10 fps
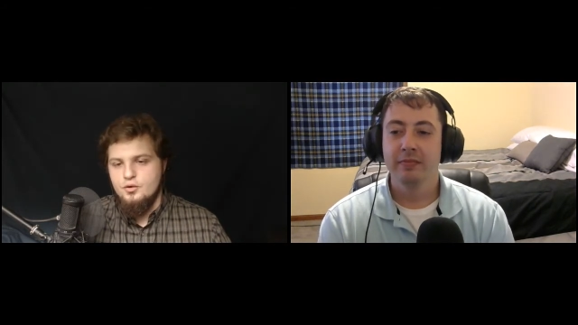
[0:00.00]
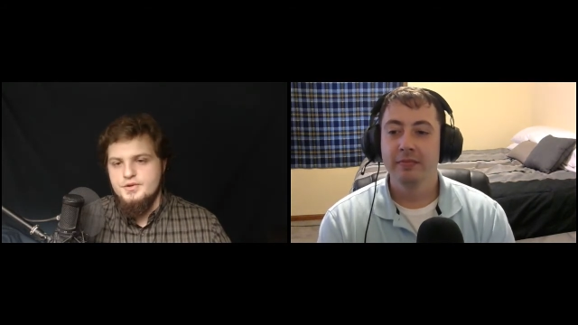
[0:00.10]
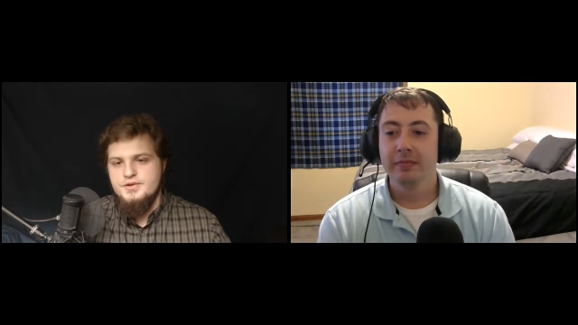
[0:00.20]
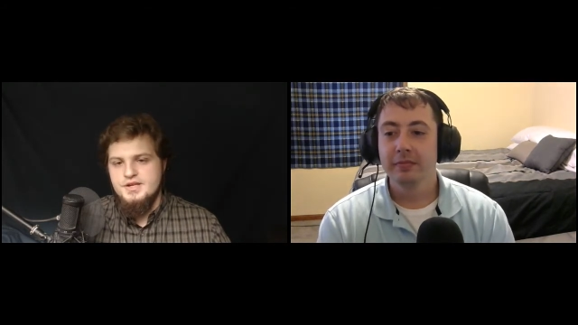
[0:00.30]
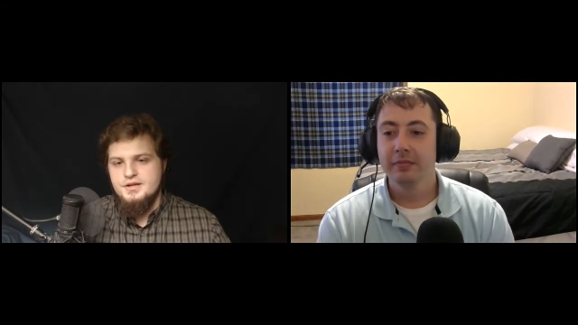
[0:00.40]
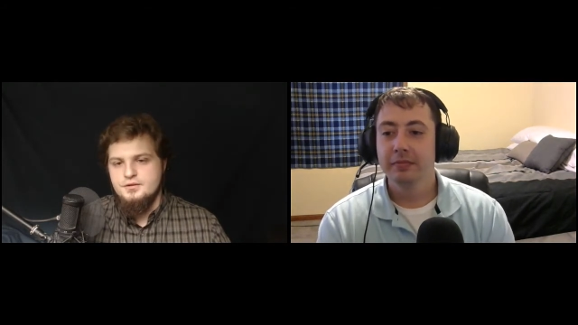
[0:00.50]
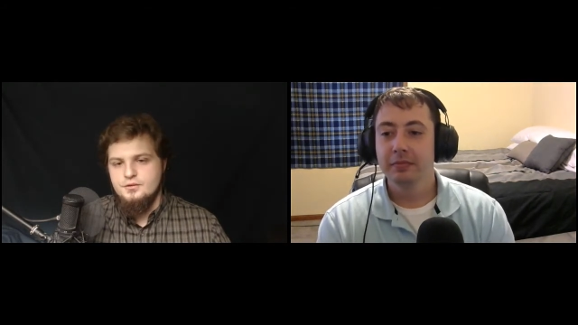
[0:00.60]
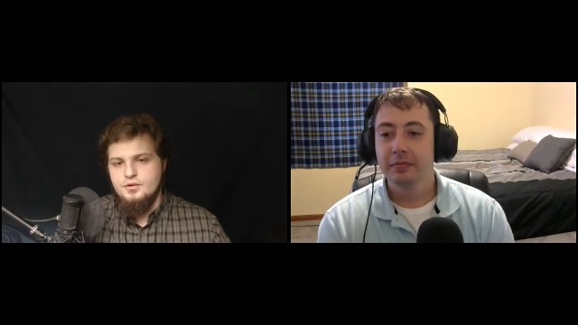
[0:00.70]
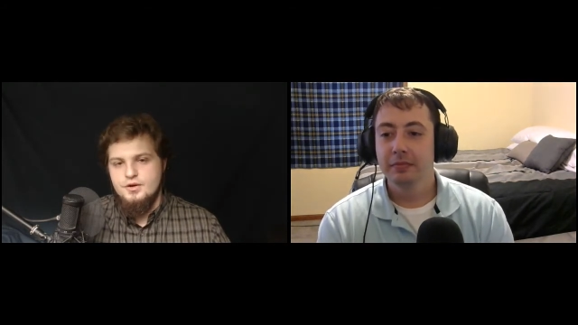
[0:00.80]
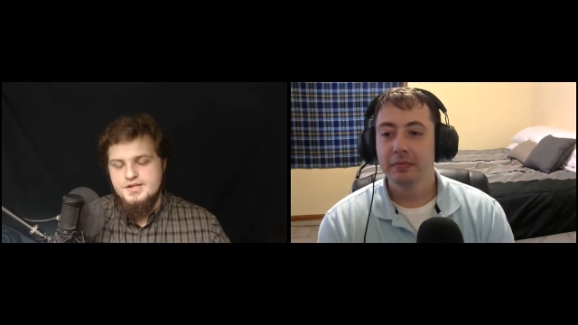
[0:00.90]
Speaker 1: music
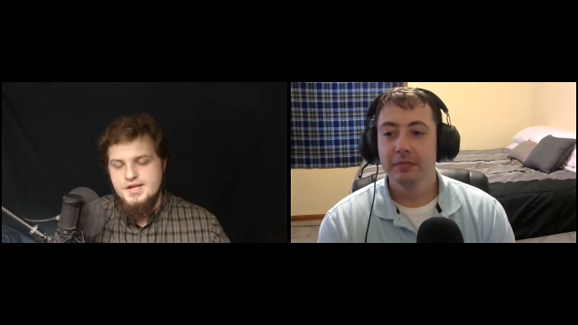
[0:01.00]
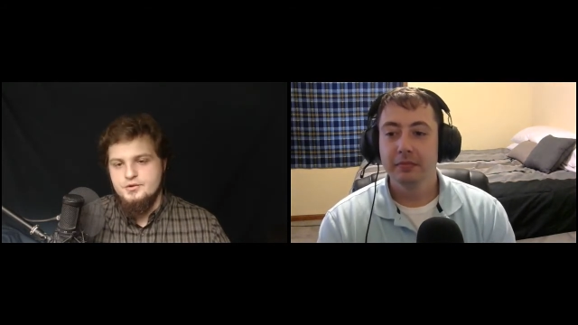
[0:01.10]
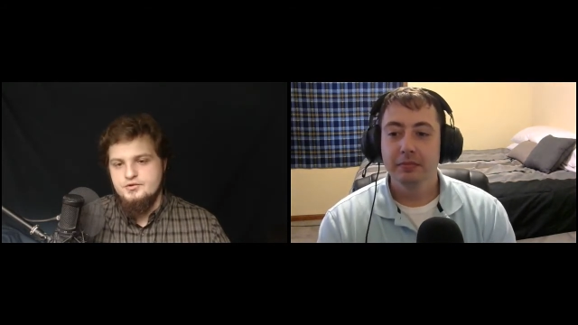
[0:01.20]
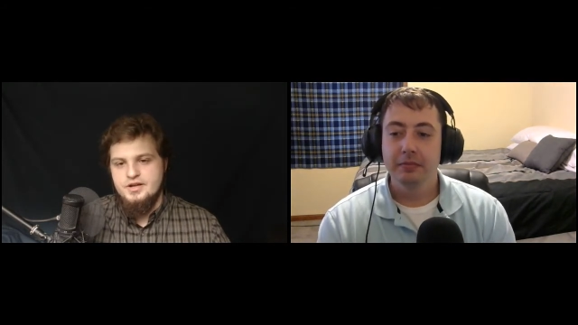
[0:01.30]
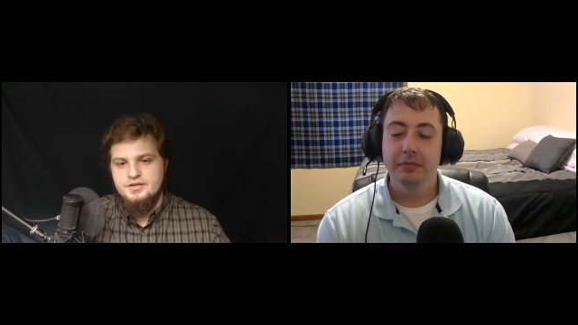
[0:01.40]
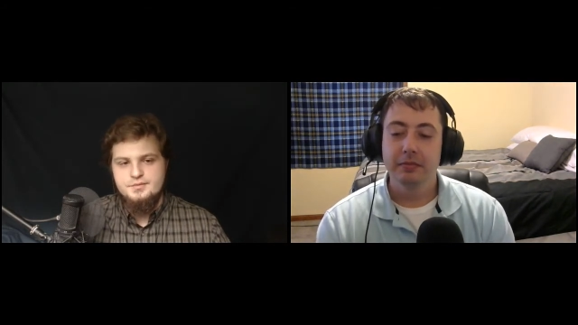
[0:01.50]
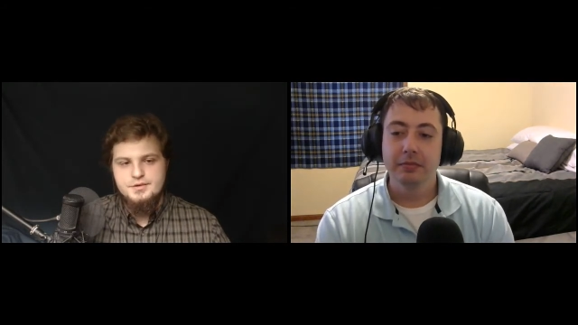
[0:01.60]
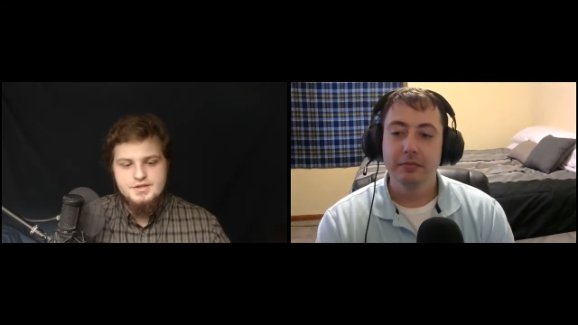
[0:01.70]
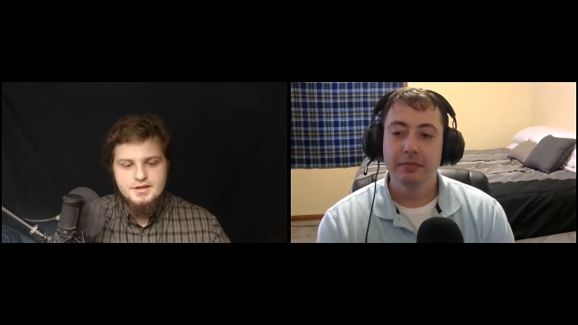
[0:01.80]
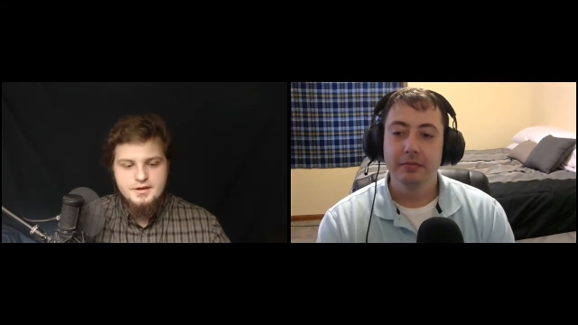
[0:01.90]
or soundtracks
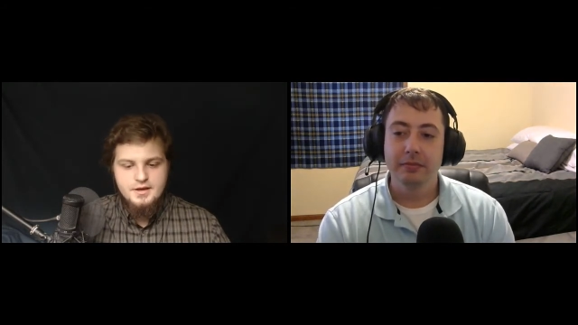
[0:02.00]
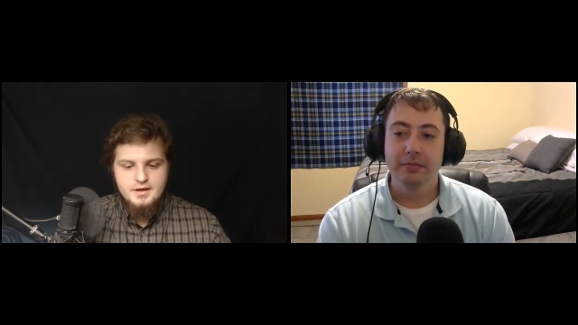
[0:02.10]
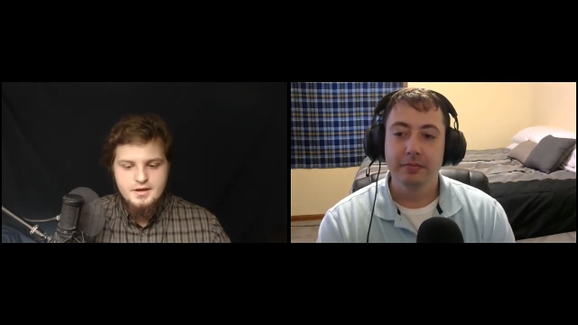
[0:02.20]
music,